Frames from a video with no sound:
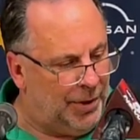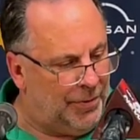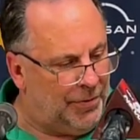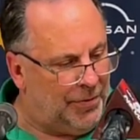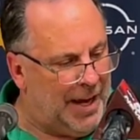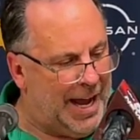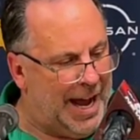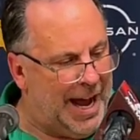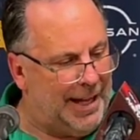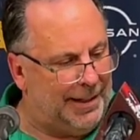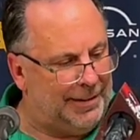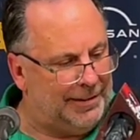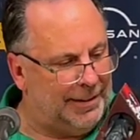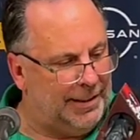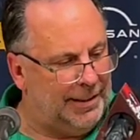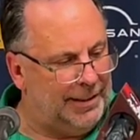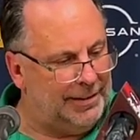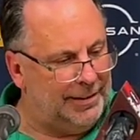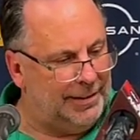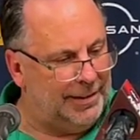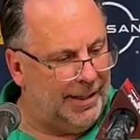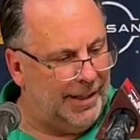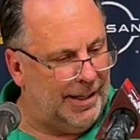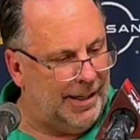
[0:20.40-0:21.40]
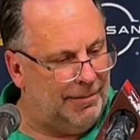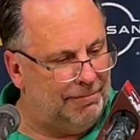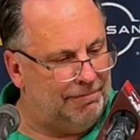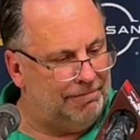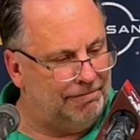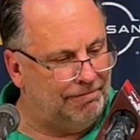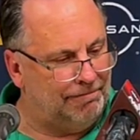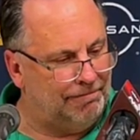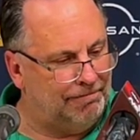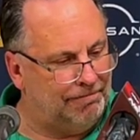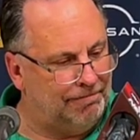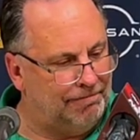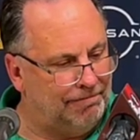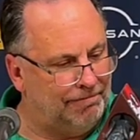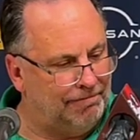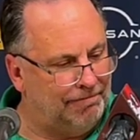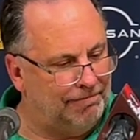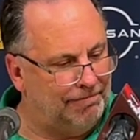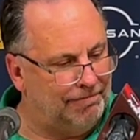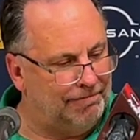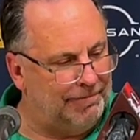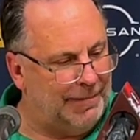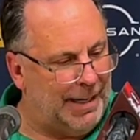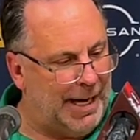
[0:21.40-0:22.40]
that. And
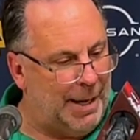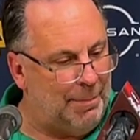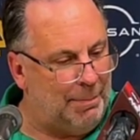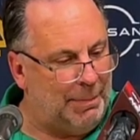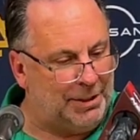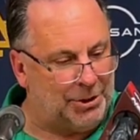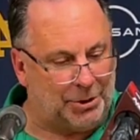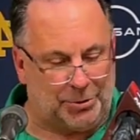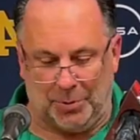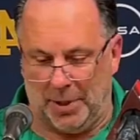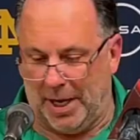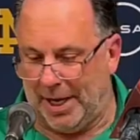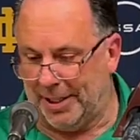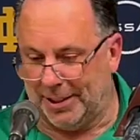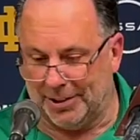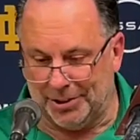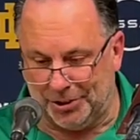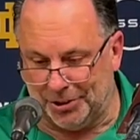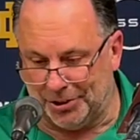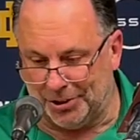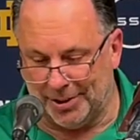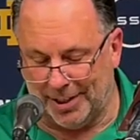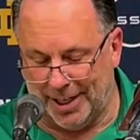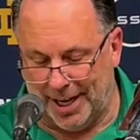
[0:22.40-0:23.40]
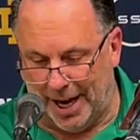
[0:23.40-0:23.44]
I misread us.